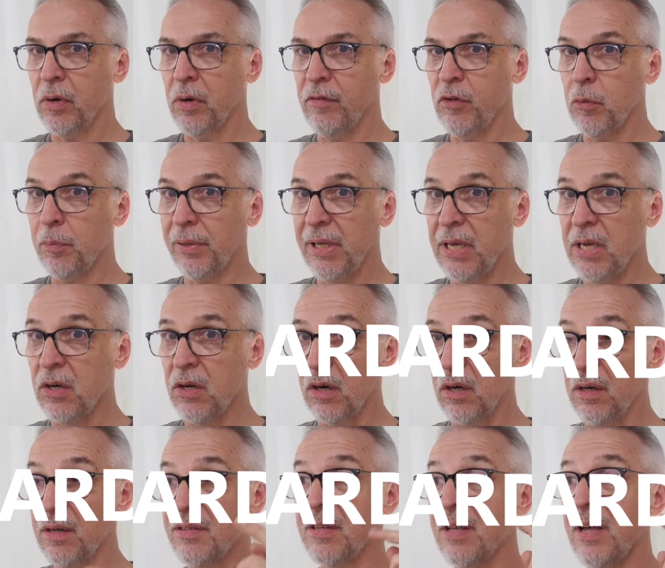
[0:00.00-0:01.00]
review playing
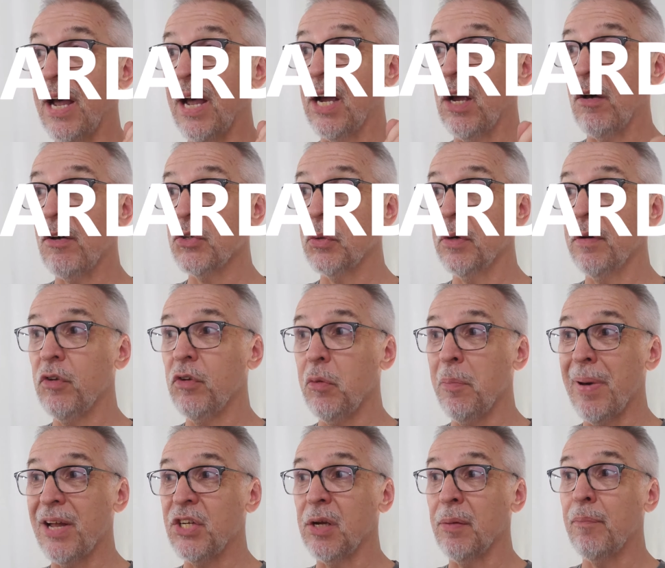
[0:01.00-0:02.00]
cards, I also review
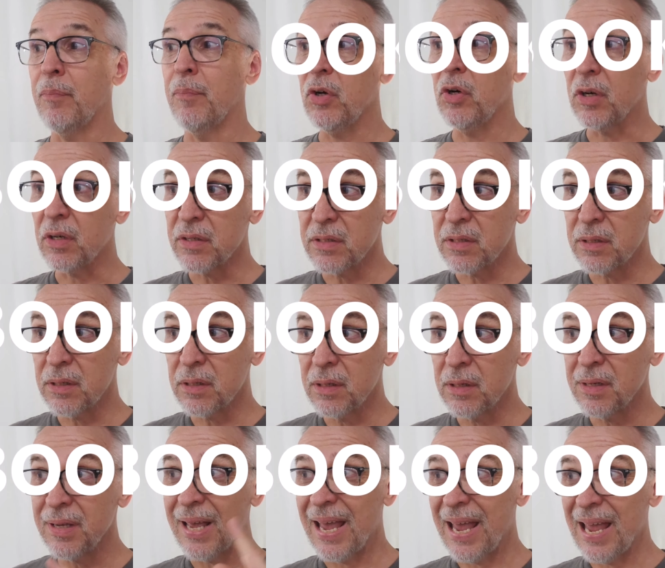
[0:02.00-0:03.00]
magic books,
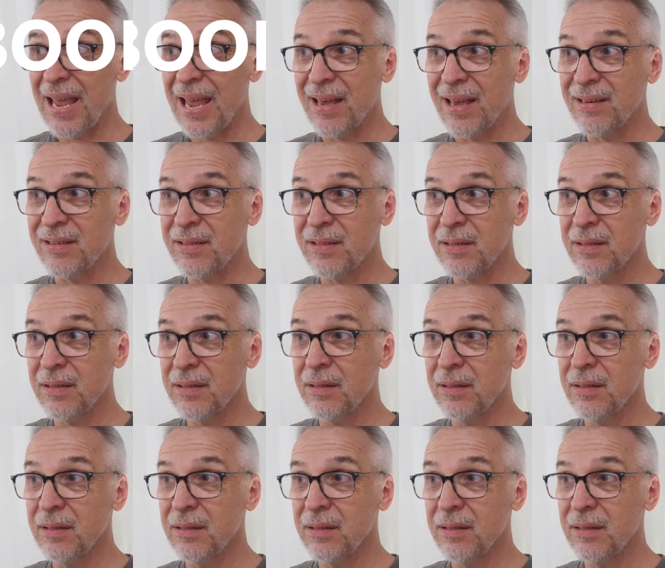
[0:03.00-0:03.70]
and